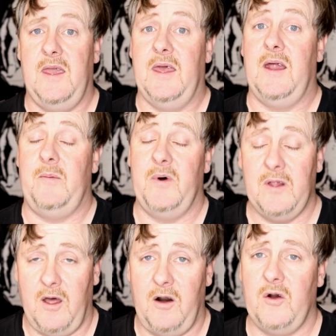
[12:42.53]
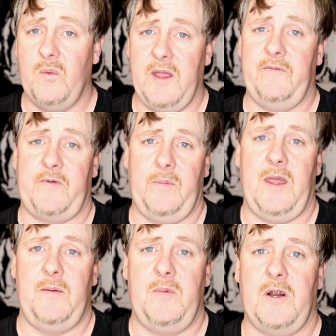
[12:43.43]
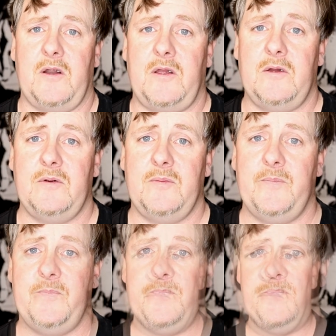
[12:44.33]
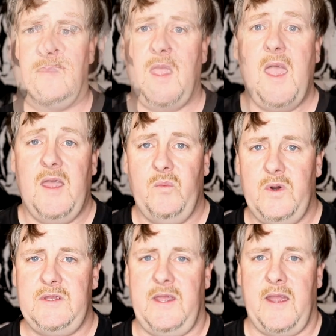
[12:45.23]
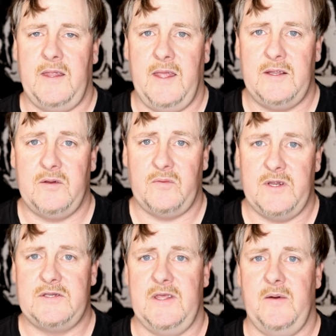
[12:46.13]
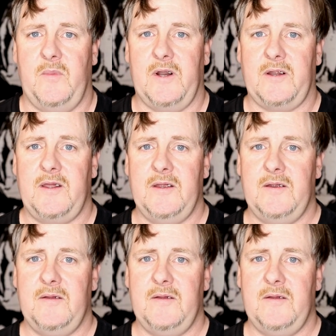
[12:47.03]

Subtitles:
And I'm a long way from that mark. And one day I'd like to reach that mark.